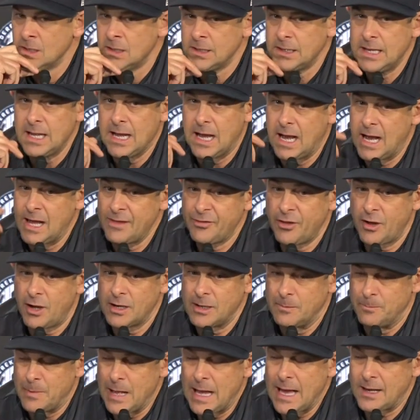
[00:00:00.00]
Yeah, I thought he
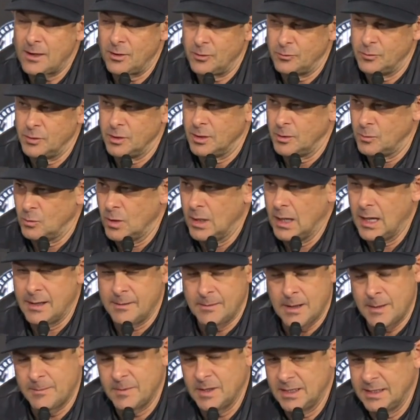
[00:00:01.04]
battled really well. I,
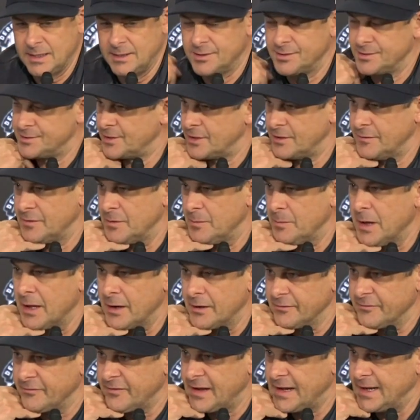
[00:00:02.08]
I mean, he deserved a better
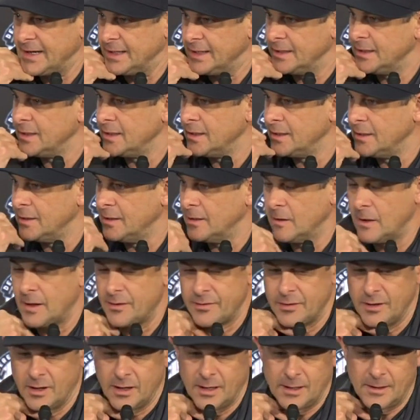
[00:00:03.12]
fate. You know, I
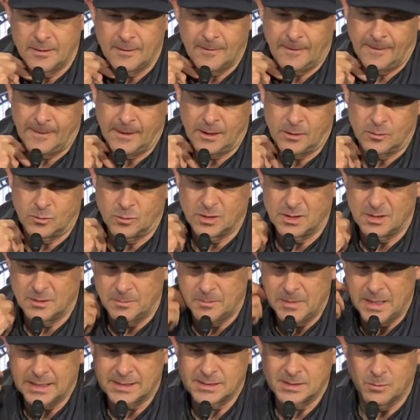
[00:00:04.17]
thought you know to
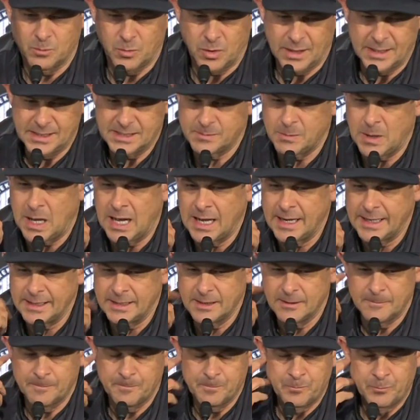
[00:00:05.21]
make some plays behind
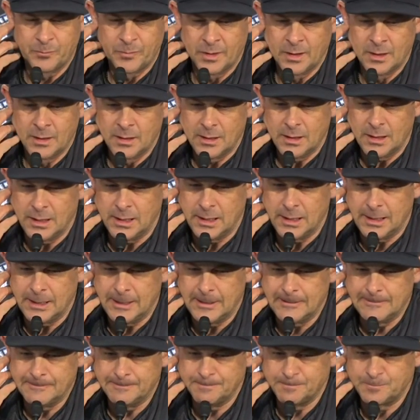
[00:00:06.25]
him.
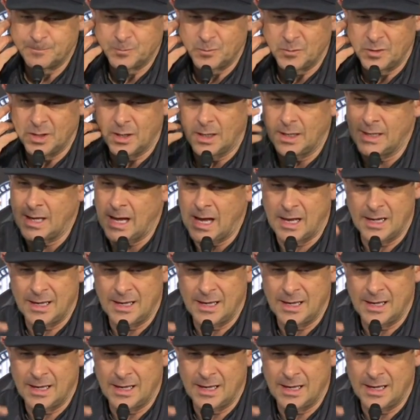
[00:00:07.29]
Um, you know, I, I,